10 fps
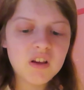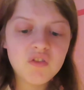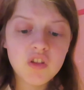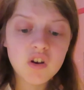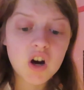
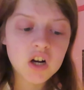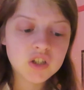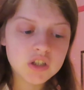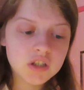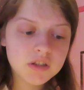for the
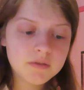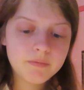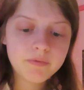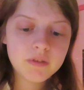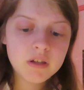doctor.
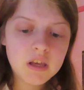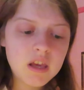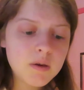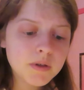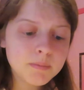
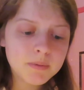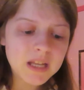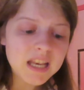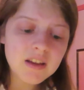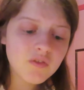"He was
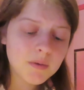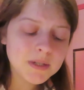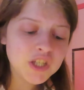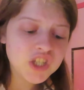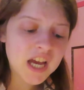bleeding from
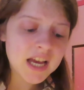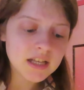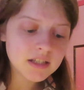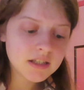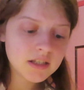his
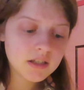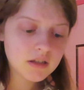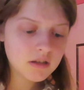chest."